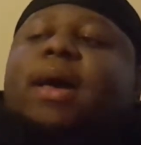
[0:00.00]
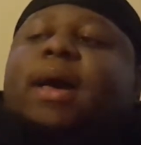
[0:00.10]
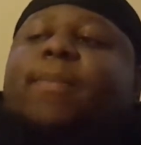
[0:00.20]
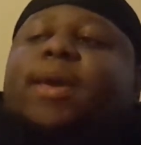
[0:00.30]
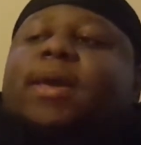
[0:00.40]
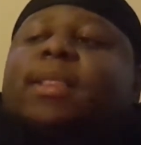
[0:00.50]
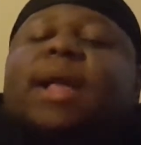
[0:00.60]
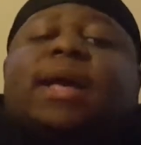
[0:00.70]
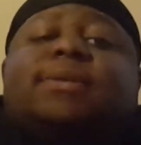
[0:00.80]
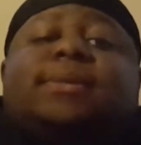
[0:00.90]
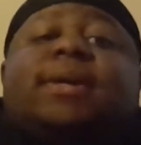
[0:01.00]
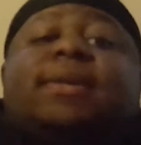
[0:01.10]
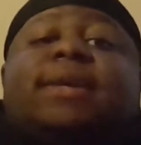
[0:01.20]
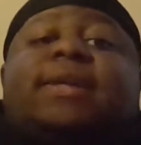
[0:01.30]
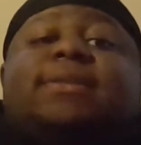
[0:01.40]
I mean, like I
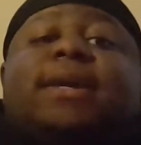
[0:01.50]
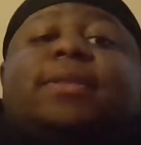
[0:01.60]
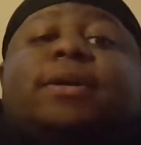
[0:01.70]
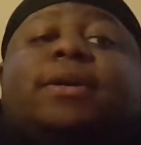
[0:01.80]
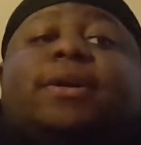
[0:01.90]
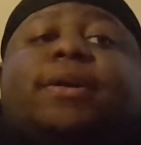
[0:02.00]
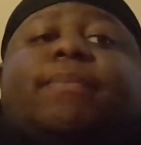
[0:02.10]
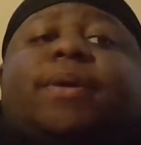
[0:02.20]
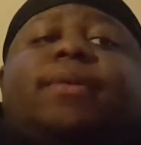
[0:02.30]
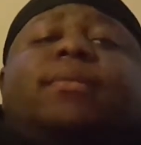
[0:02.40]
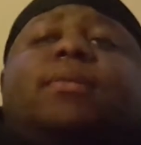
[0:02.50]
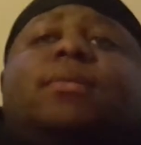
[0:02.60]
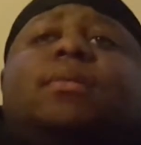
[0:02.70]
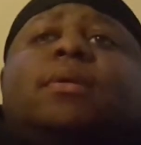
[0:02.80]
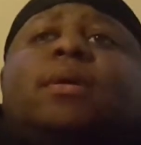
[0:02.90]
said, yes, they look good, but
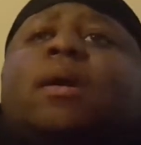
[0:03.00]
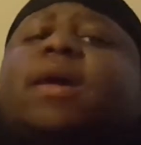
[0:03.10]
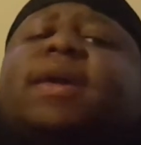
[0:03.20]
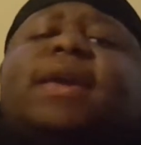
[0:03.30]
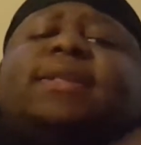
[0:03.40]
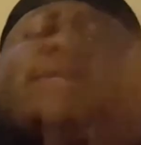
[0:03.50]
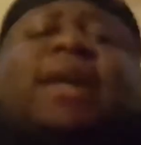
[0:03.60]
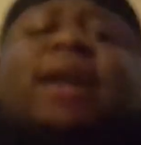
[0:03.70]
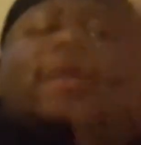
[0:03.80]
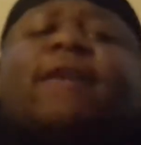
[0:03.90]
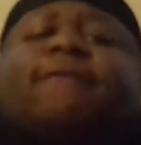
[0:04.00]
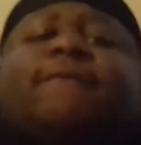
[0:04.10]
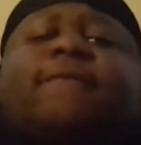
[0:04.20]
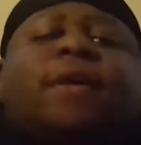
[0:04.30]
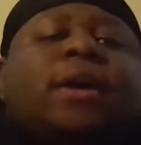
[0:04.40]
inside of that,
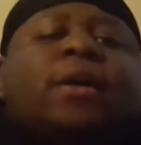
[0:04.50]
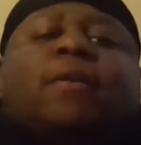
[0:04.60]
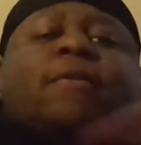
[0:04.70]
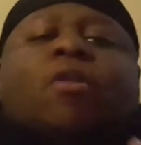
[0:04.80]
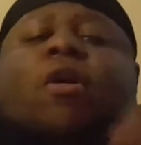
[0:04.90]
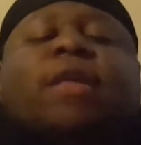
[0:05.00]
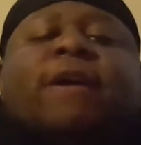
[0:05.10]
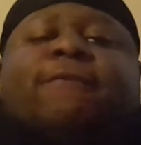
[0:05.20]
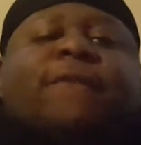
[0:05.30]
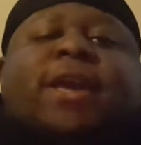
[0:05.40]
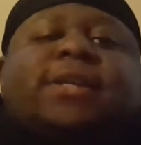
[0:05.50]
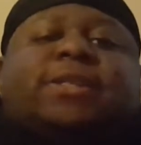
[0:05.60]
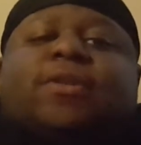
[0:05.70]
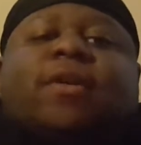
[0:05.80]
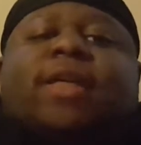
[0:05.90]
all that
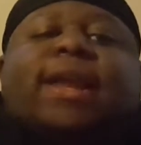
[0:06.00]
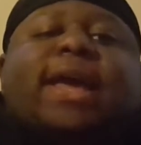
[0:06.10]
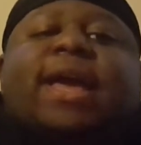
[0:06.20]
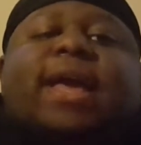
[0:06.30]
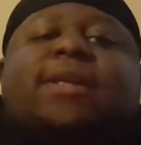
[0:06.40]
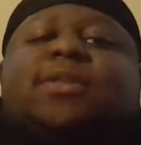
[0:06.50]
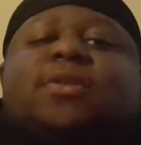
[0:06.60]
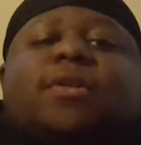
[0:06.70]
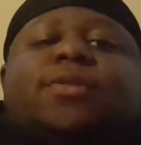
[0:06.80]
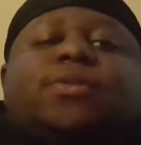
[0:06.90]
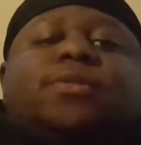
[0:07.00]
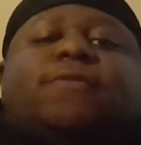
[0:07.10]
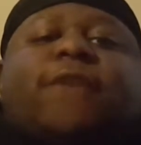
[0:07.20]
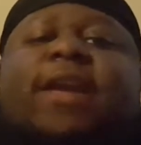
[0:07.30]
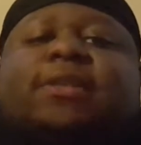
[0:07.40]
face and all that ass and all those
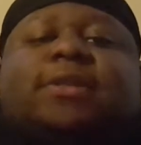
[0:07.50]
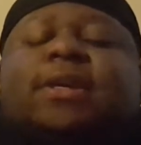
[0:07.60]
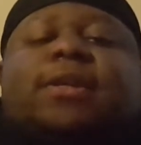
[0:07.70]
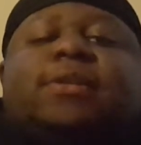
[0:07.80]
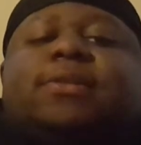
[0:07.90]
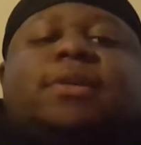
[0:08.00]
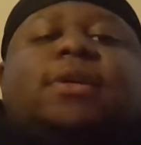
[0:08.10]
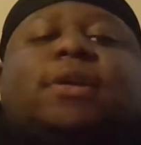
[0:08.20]
fake titties,